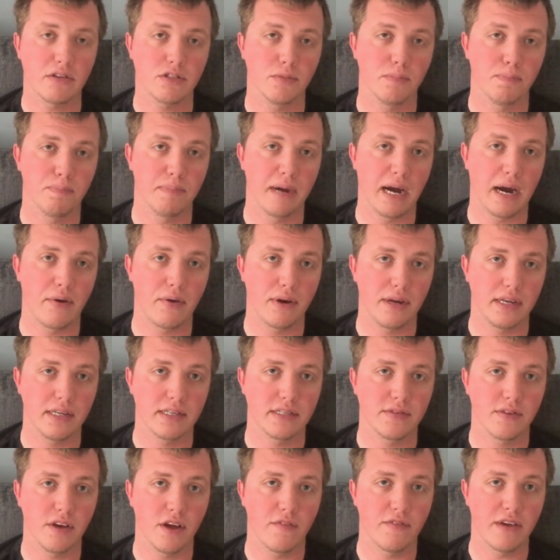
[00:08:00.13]
some barriers
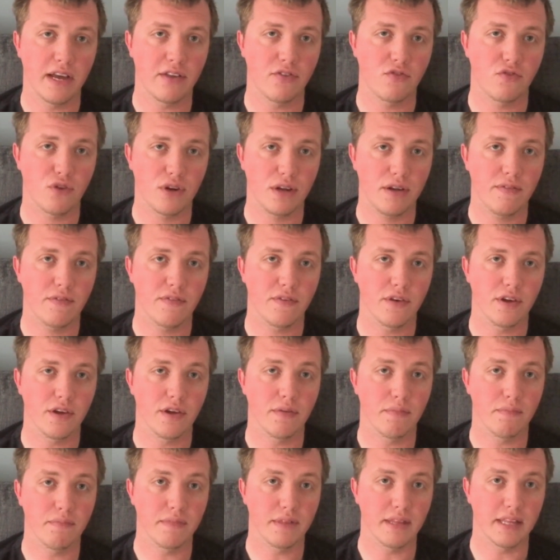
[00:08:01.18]
of entry for
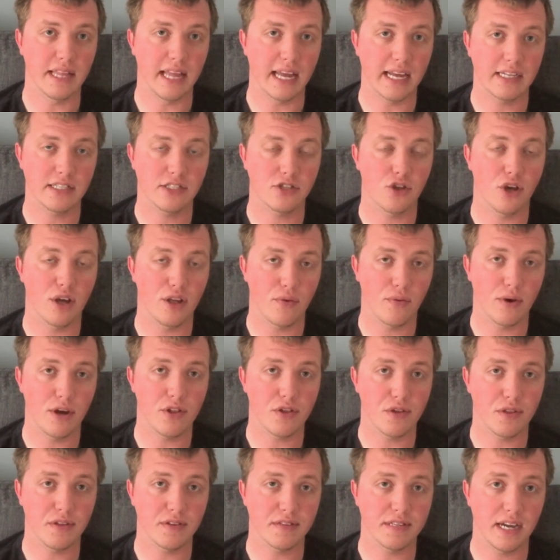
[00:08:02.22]
the next
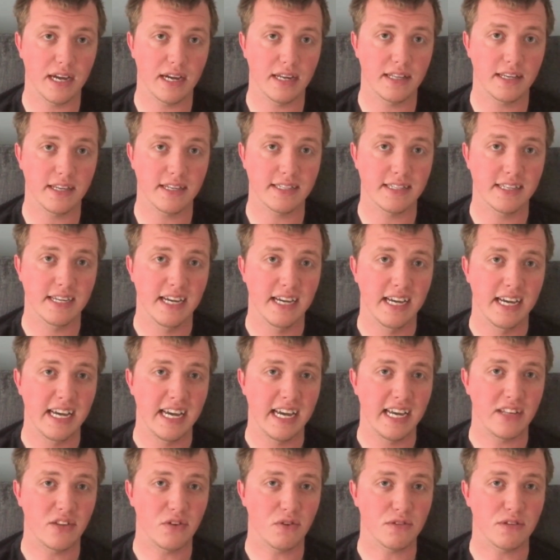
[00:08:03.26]
generation of scientists,
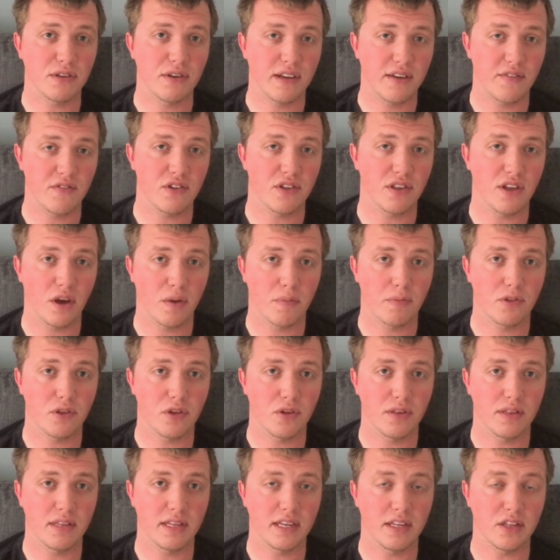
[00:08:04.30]
it also gives you the
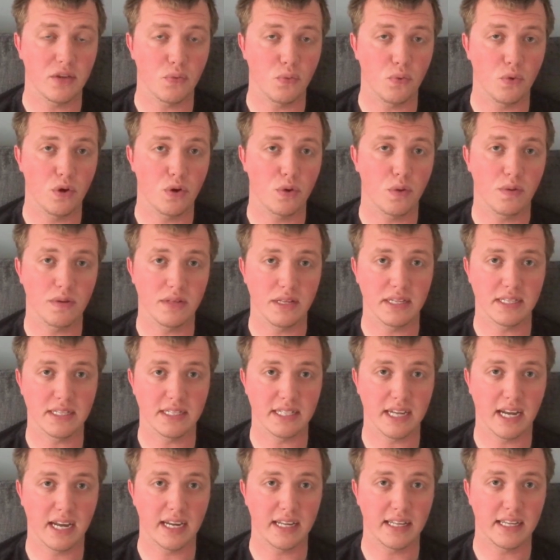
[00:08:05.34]
opportunity to work with the
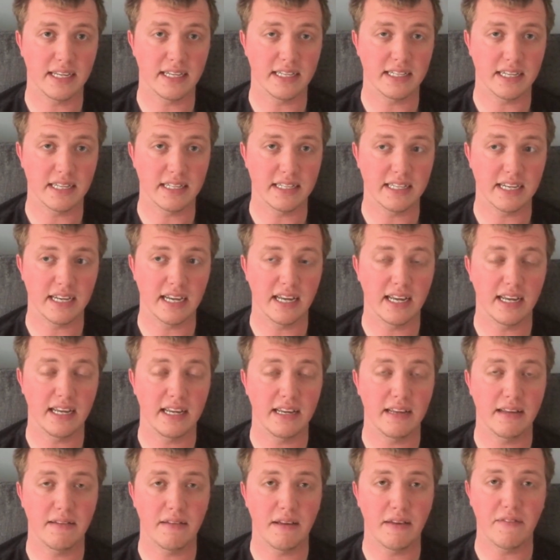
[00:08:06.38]
societies and
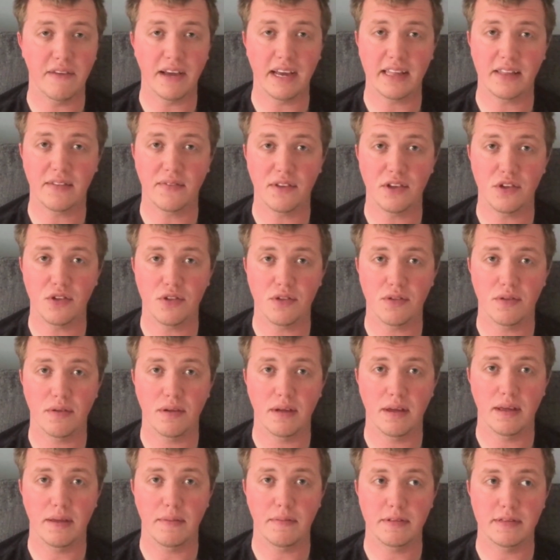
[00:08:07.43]
effectively
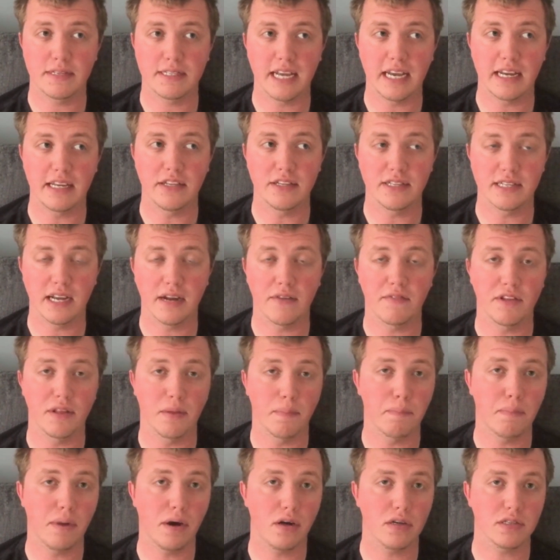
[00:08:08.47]
set yourself in a
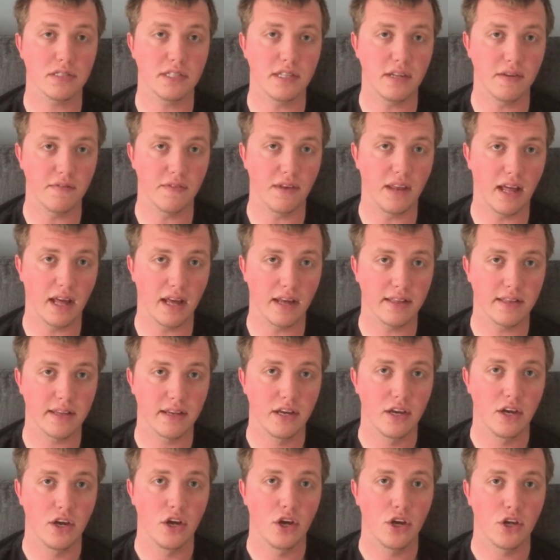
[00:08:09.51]
positive light
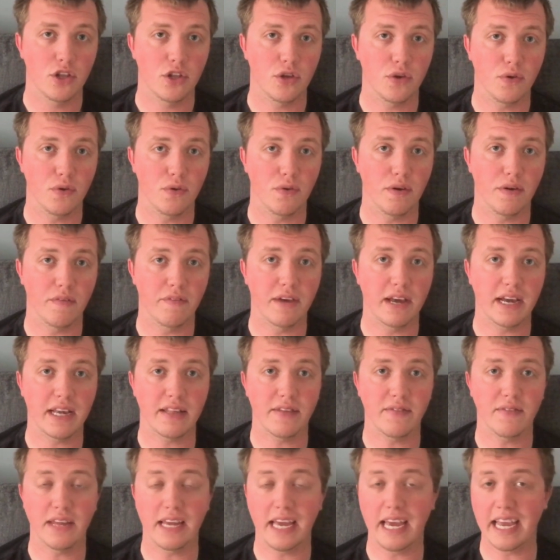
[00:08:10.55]
to
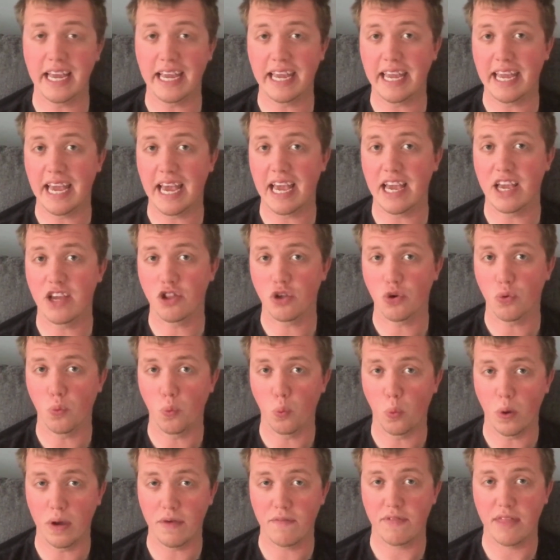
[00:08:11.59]
effectively engage
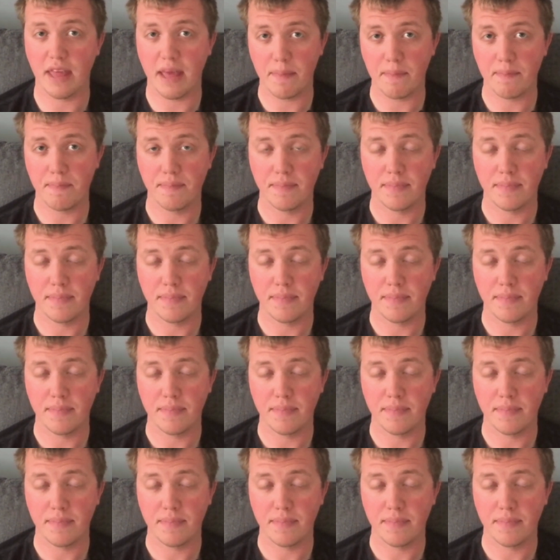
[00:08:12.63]
with them.